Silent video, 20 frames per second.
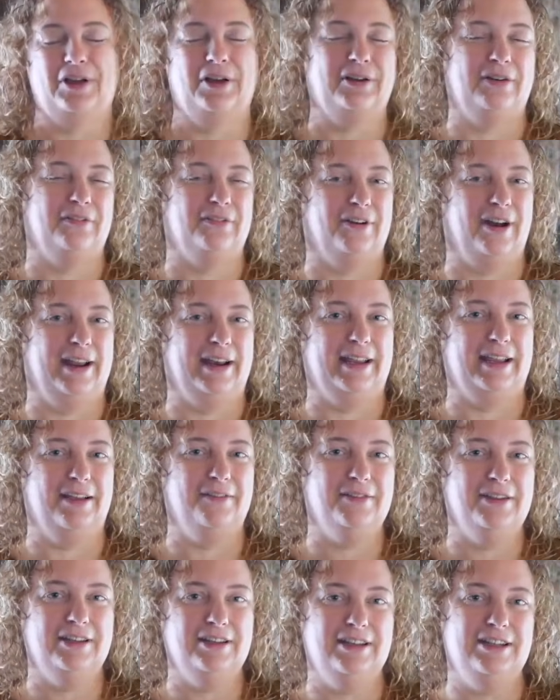on a variety
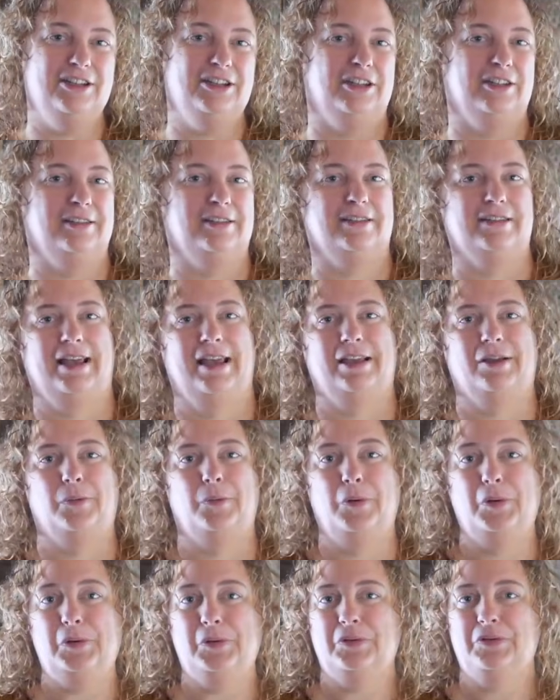of conditions like
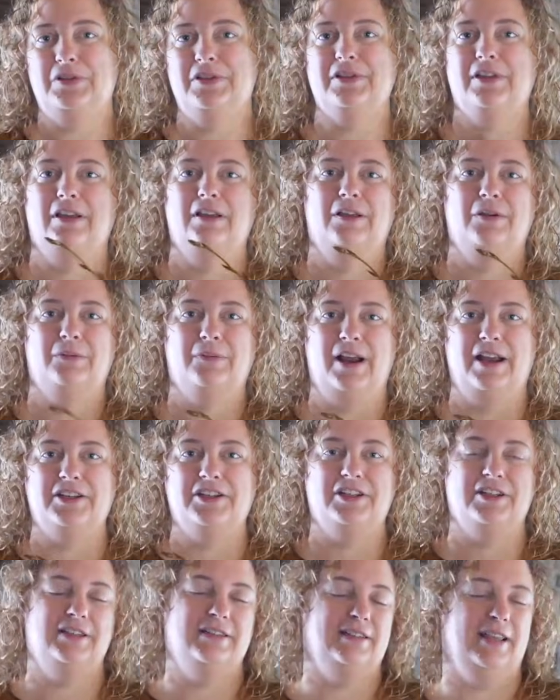wounds,
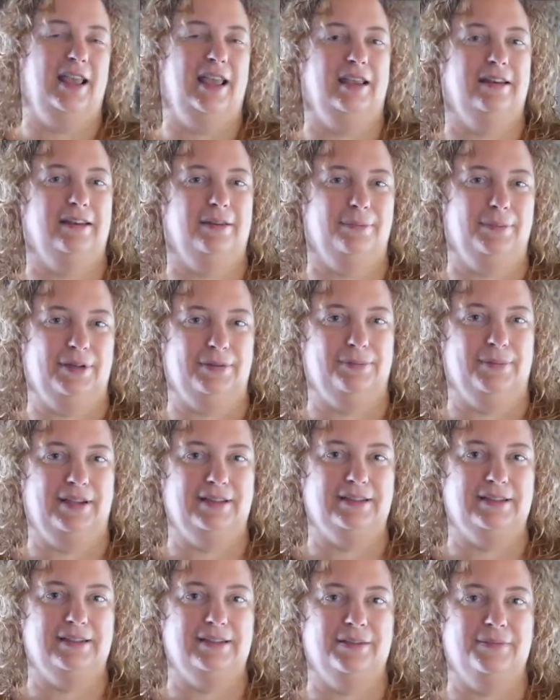rashes, and bug
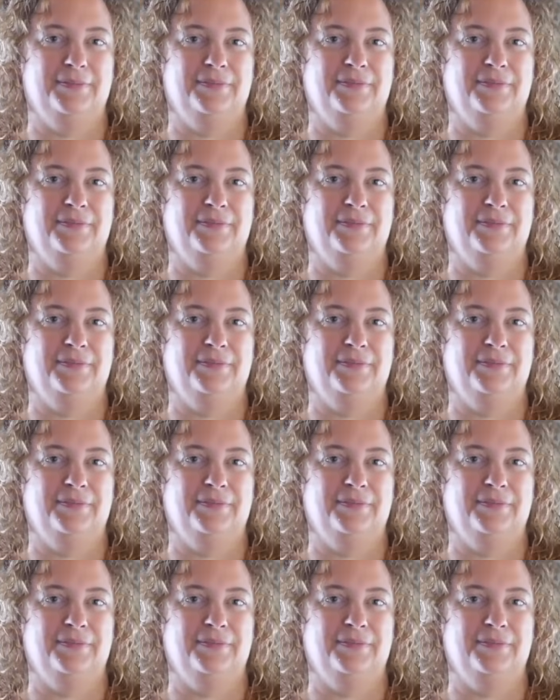bites.